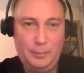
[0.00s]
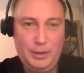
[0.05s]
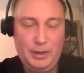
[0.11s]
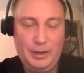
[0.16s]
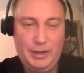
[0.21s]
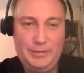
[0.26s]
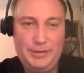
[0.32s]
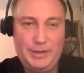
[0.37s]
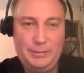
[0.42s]

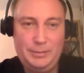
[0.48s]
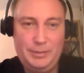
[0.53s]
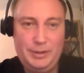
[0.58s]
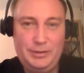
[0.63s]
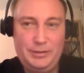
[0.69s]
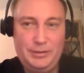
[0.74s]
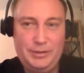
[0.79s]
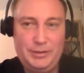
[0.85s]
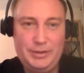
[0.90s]
We'll have some
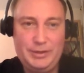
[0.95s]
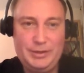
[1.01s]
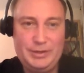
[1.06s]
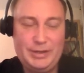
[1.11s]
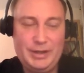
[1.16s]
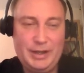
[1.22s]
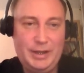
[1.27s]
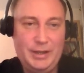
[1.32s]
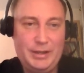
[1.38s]
interesting
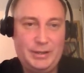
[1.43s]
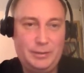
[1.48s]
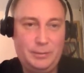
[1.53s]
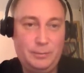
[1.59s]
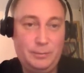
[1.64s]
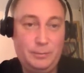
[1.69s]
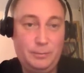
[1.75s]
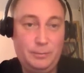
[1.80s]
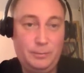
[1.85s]
studies
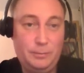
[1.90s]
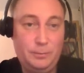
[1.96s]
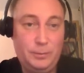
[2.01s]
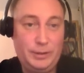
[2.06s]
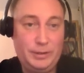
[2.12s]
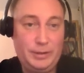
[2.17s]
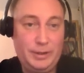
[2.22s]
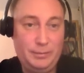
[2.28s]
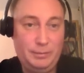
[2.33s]
on
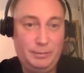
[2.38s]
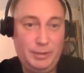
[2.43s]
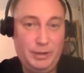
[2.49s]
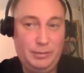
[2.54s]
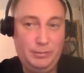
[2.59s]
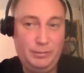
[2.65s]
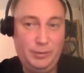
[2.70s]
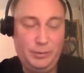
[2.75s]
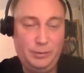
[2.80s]
what can
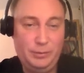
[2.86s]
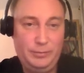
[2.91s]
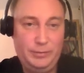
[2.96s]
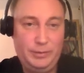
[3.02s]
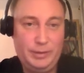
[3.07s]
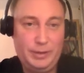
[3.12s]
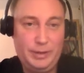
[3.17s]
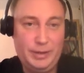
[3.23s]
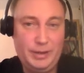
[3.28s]
be
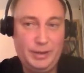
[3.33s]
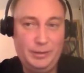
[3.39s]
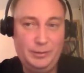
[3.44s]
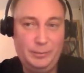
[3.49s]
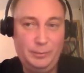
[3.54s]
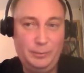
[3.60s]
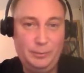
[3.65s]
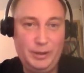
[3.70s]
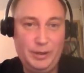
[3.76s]
improved,
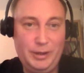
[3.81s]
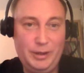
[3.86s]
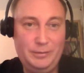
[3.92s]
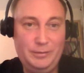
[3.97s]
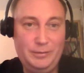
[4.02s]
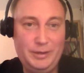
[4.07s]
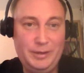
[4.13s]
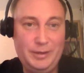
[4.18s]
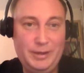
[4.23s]
and we
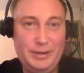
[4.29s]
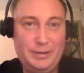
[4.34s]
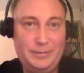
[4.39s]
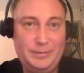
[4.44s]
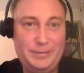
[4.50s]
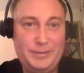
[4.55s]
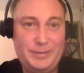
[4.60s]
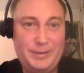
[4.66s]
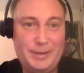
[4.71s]
even
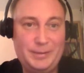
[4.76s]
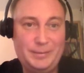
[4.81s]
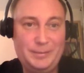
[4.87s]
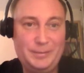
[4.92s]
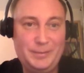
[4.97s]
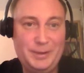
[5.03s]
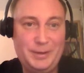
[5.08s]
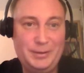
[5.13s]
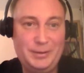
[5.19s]
have
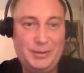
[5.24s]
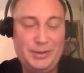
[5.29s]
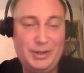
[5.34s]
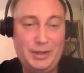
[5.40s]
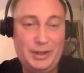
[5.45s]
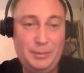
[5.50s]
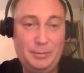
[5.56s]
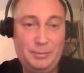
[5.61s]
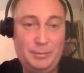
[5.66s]
some
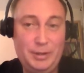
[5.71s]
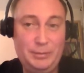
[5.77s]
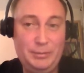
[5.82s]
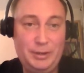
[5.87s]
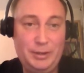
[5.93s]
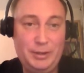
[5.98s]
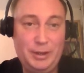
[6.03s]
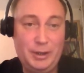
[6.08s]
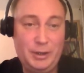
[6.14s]
interesting
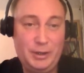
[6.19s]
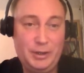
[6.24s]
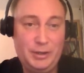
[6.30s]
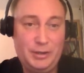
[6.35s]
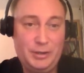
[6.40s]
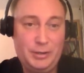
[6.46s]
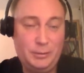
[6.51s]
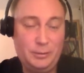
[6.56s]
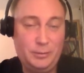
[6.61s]

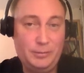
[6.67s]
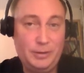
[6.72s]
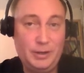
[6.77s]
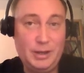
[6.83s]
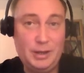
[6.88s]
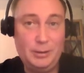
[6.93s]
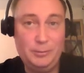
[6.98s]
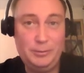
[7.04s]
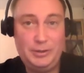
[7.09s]
implementations of
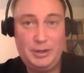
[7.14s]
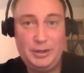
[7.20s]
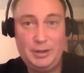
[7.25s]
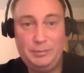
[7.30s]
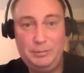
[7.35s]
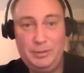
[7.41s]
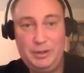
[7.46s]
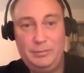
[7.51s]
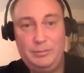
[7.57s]
how it
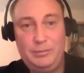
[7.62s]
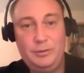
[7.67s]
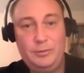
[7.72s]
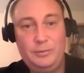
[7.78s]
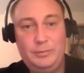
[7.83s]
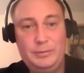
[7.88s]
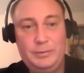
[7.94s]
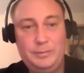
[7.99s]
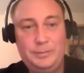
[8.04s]
can be
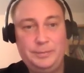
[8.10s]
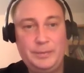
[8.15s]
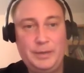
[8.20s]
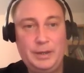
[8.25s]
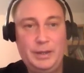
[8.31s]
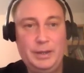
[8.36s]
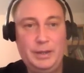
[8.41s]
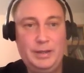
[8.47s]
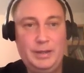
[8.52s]
improved,
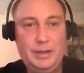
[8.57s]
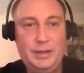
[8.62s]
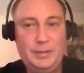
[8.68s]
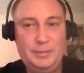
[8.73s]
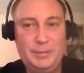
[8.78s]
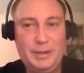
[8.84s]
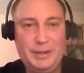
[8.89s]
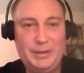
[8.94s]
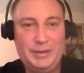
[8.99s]

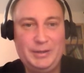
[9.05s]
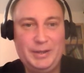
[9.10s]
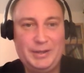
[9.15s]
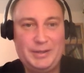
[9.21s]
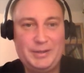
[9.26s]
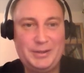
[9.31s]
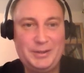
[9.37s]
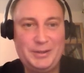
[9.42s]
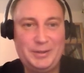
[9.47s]
but
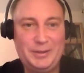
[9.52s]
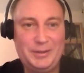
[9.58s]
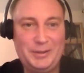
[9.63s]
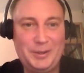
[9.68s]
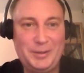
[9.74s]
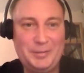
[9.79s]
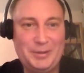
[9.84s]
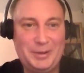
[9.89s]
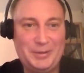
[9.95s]
that's not
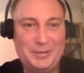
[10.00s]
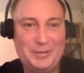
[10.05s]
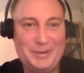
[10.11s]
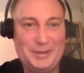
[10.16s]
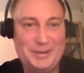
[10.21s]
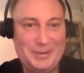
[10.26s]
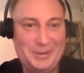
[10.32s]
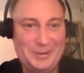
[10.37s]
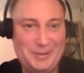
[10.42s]
the topic of
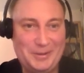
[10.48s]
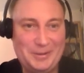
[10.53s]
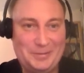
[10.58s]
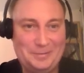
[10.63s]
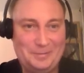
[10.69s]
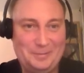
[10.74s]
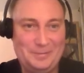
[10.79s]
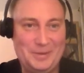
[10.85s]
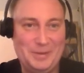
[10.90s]
this talk
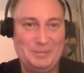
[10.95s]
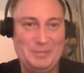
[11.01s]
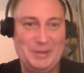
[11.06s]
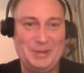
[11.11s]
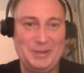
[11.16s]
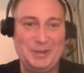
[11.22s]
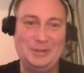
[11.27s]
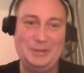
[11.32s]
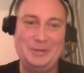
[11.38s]
in
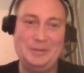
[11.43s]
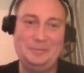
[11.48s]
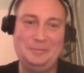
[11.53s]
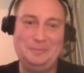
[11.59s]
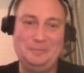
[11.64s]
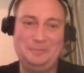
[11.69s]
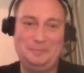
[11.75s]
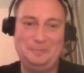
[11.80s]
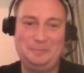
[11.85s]
particular.